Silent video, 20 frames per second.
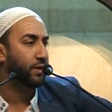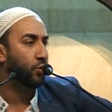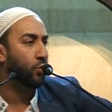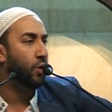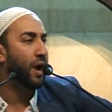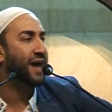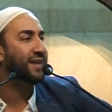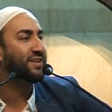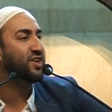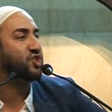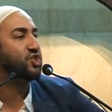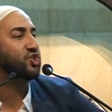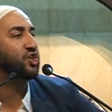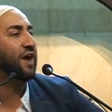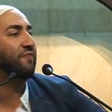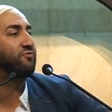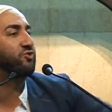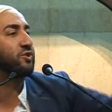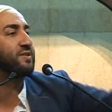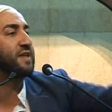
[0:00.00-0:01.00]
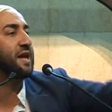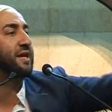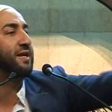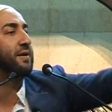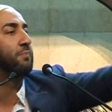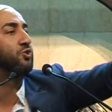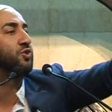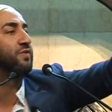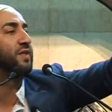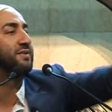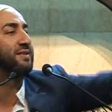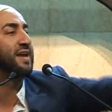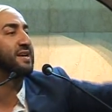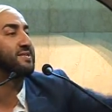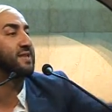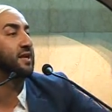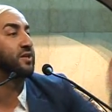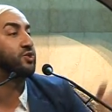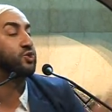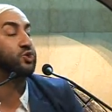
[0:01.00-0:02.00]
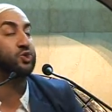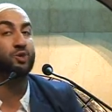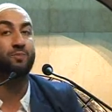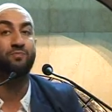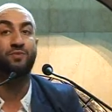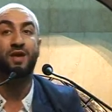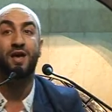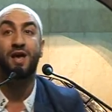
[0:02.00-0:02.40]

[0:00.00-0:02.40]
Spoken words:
Why does she have to take him to the desert?